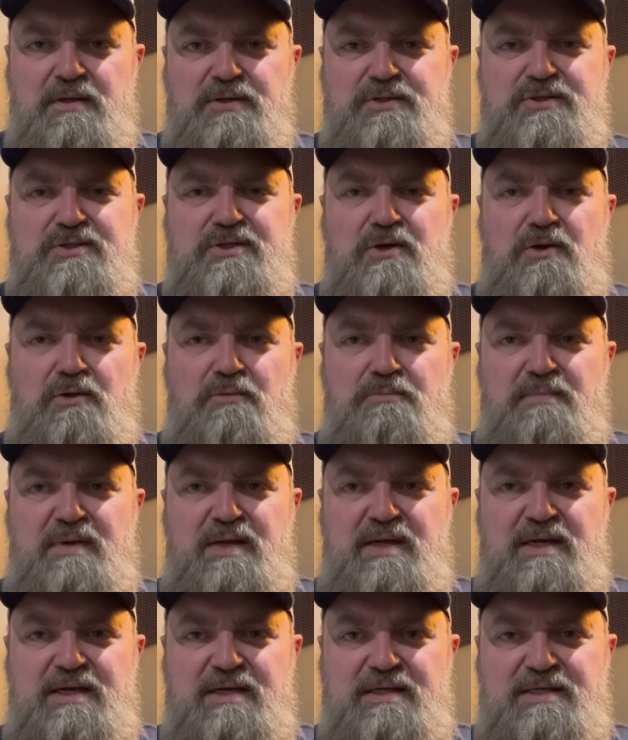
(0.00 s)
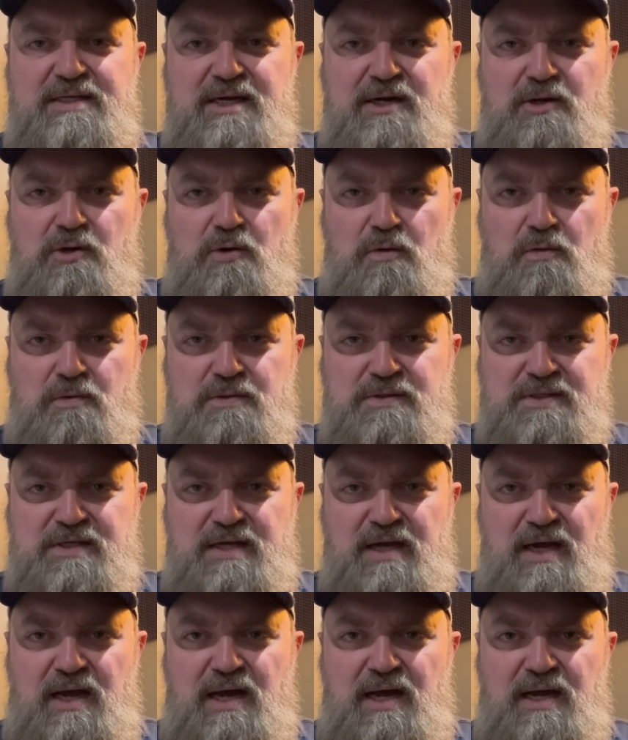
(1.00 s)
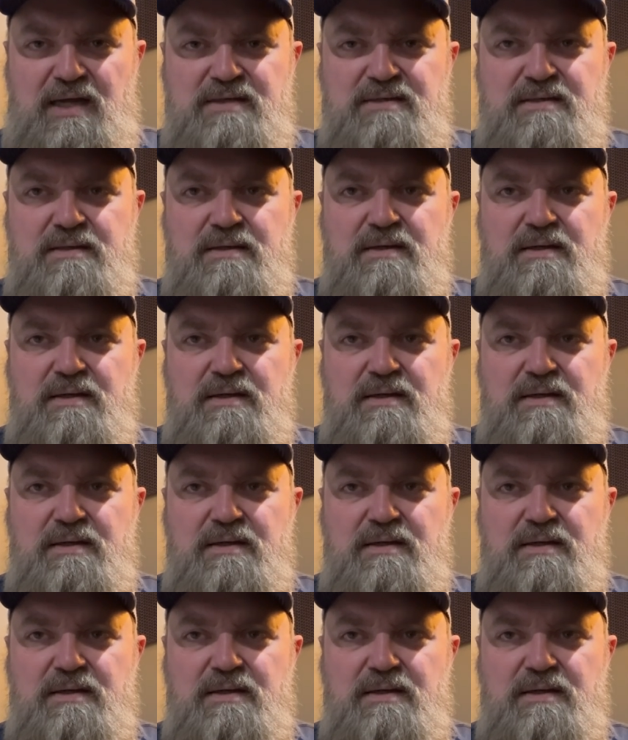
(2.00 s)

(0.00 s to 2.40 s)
showed me Darrell Scott.